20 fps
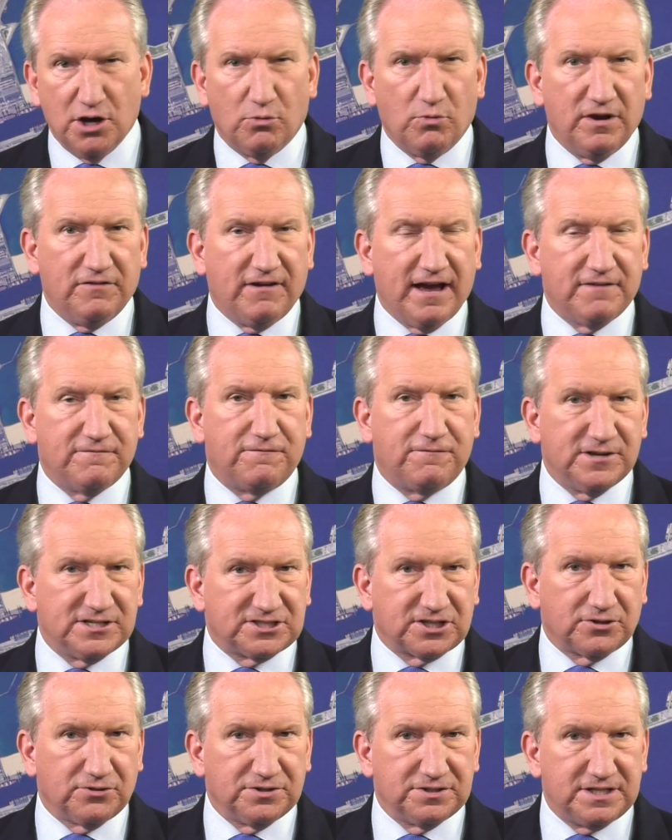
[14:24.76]
We've had
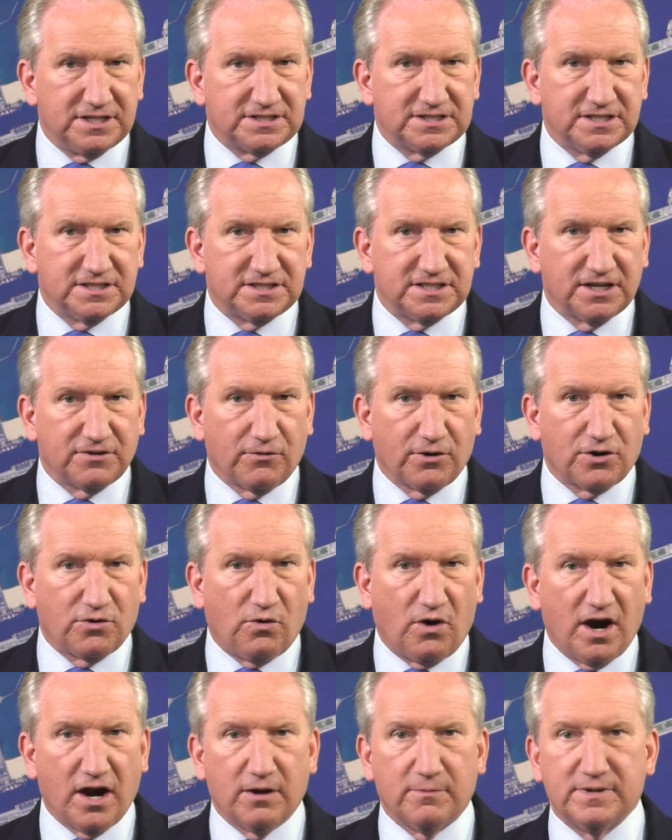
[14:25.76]
physical distancing
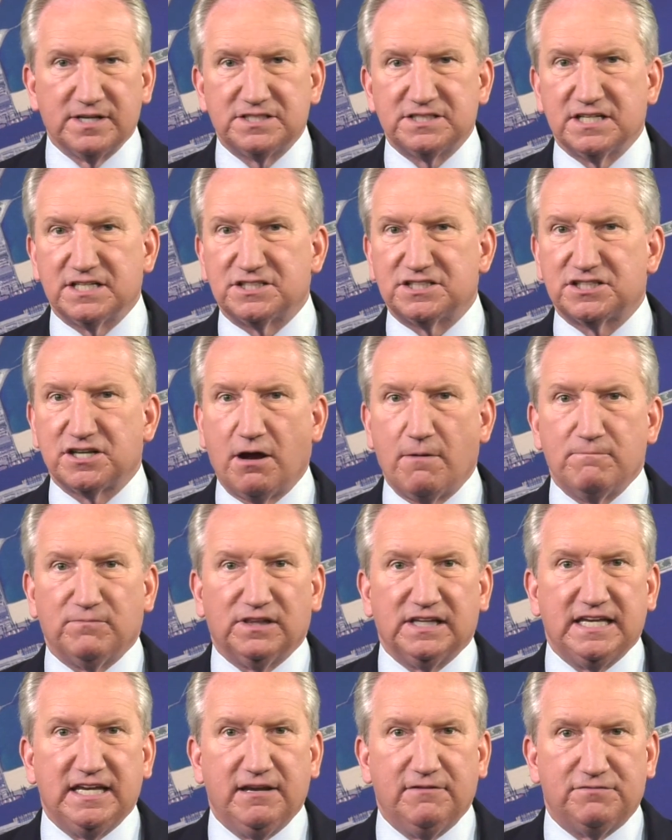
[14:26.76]
requirements and
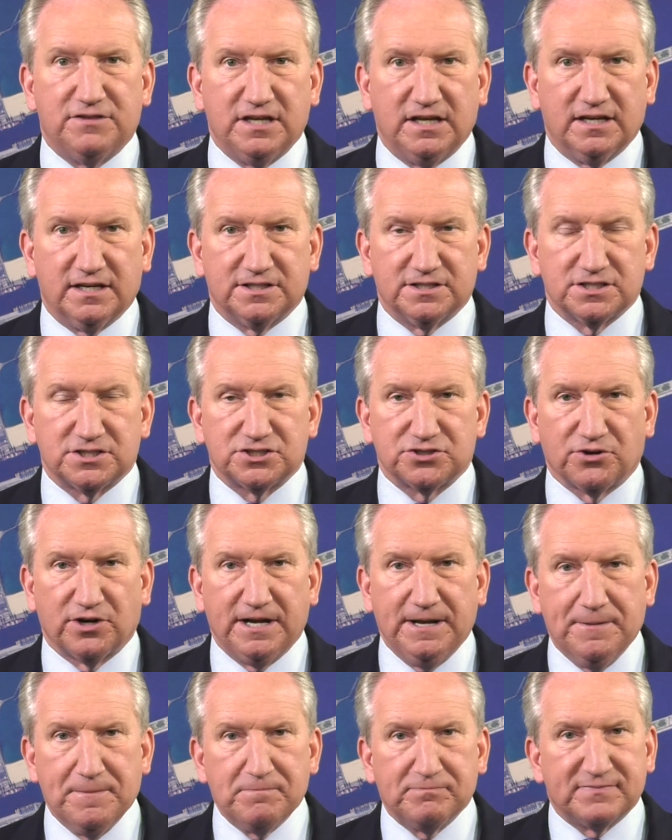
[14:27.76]
some leave the
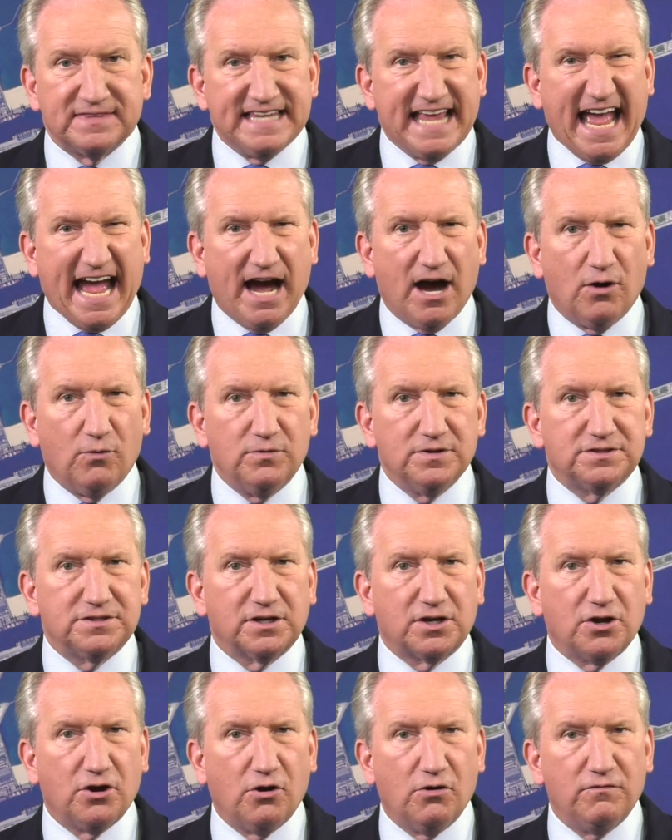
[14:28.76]
industry. Now with
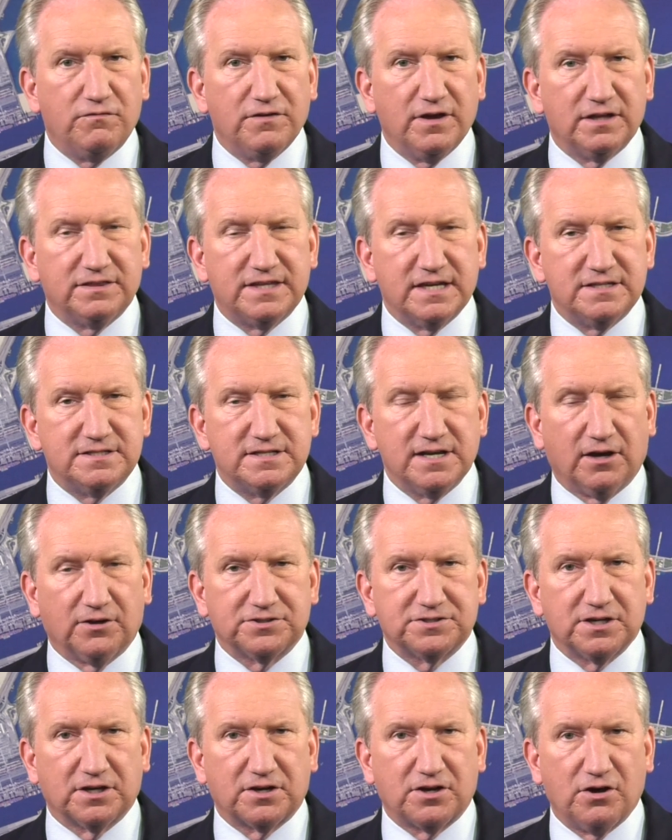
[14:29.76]
the
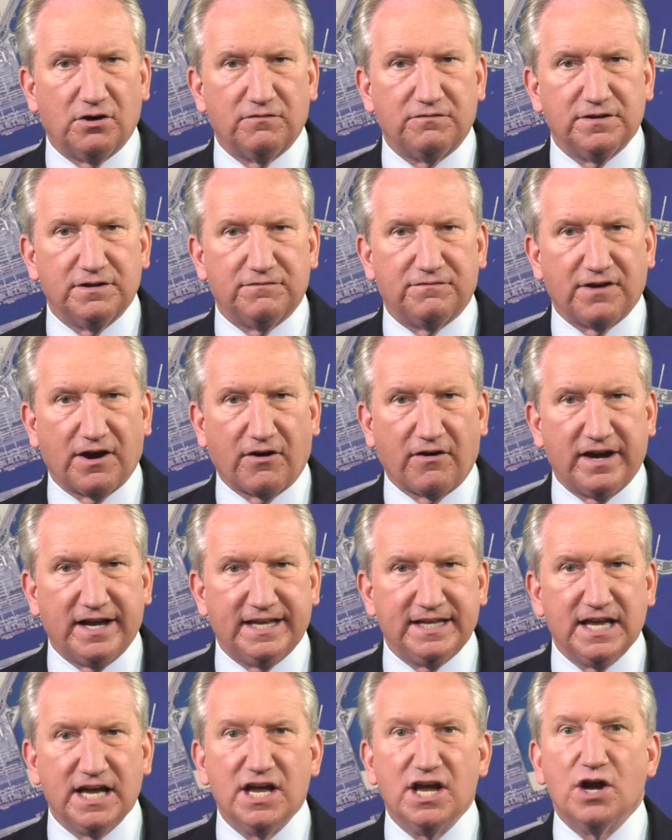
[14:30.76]
Delta COVID
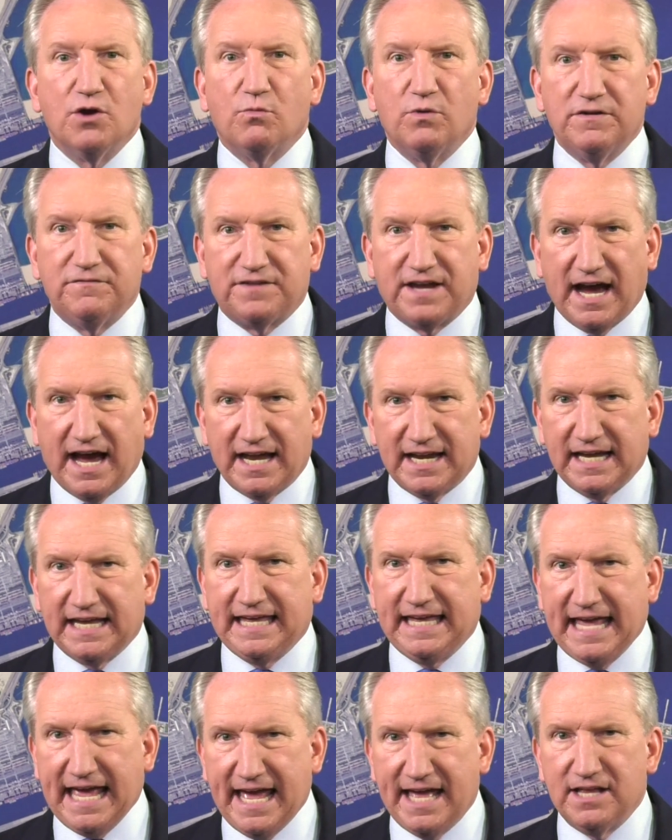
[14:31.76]
variant, we've got
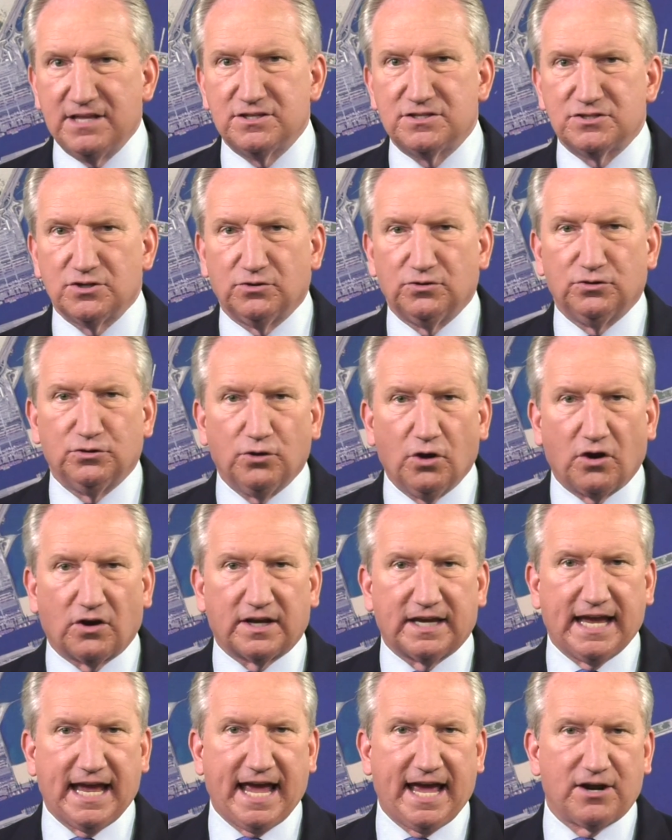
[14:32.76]
again to
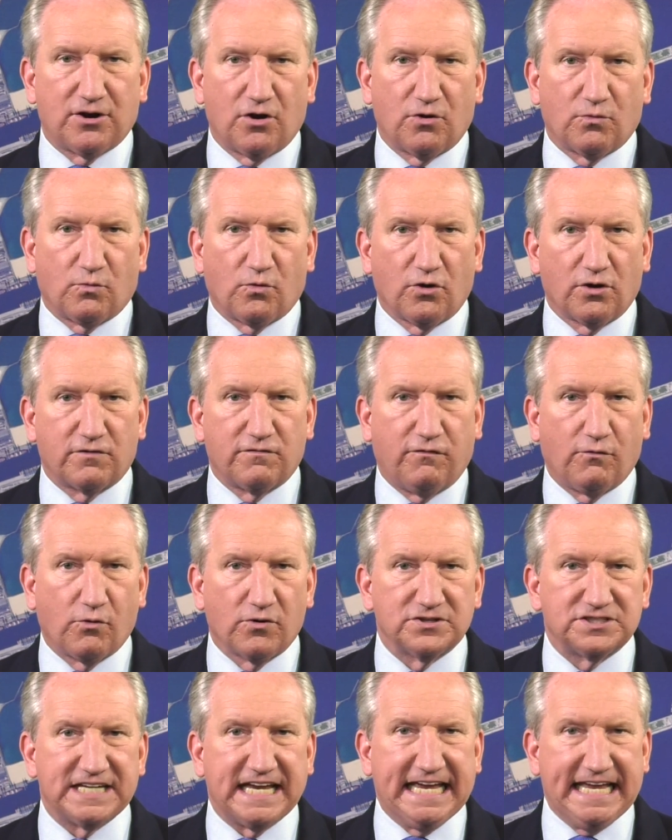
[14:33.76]
look at our
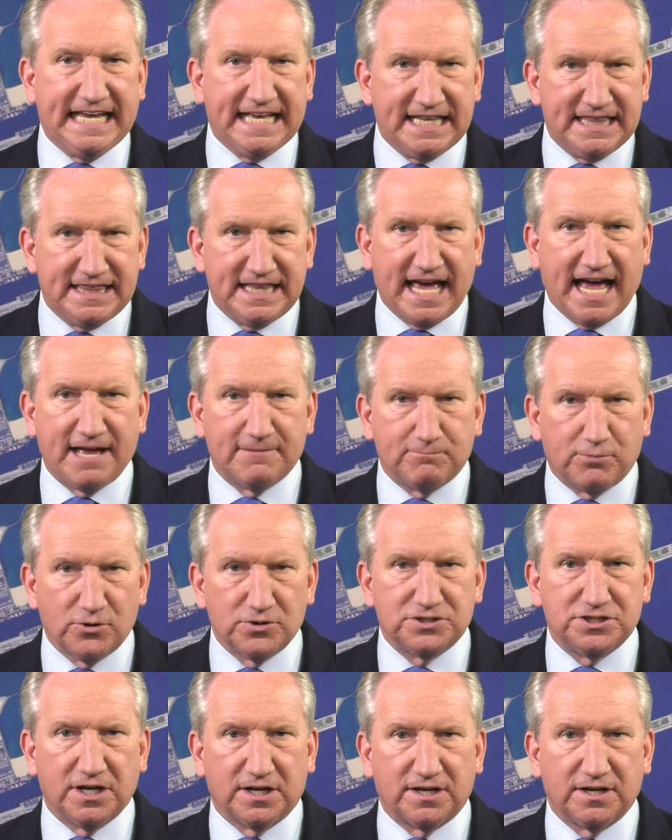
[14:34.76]
workforce in that
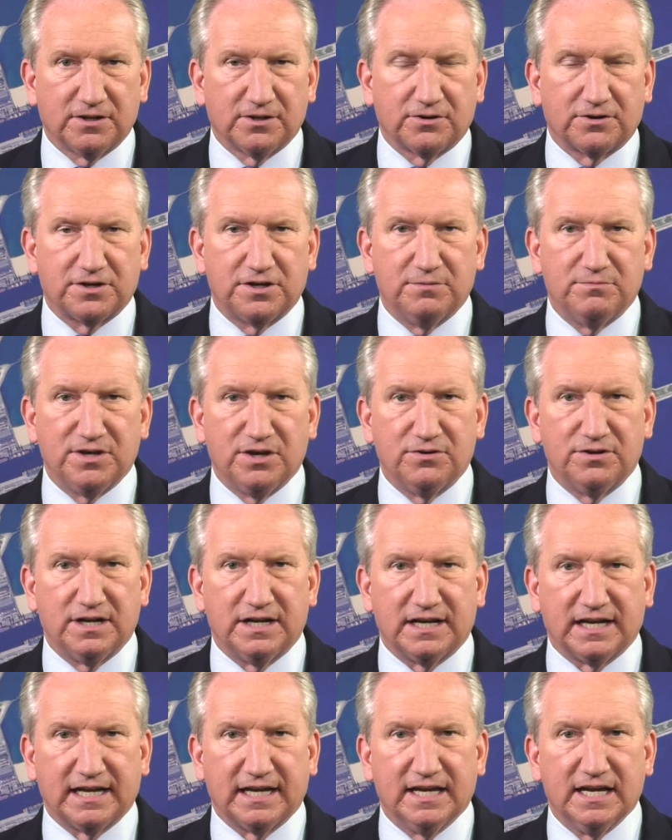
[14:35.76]
particular
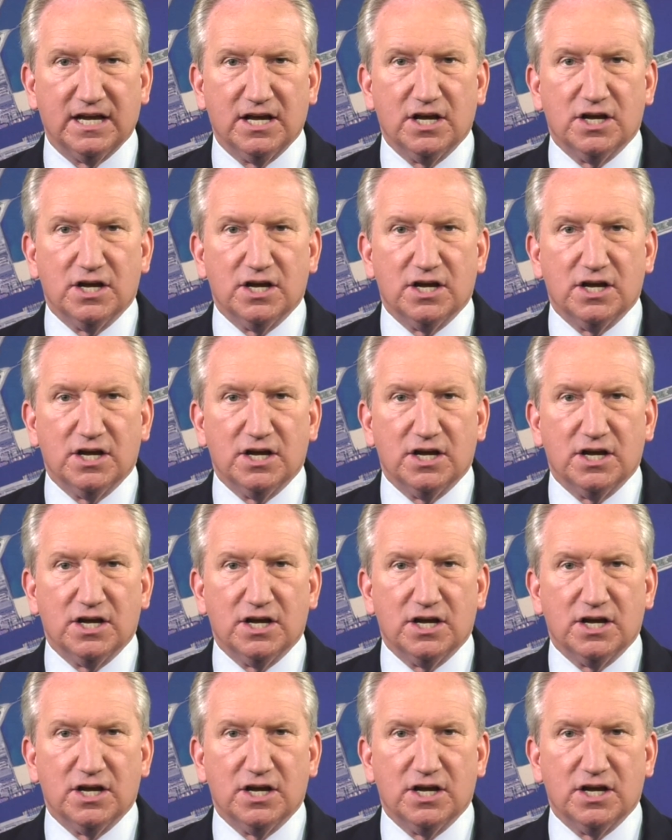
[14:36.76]
community.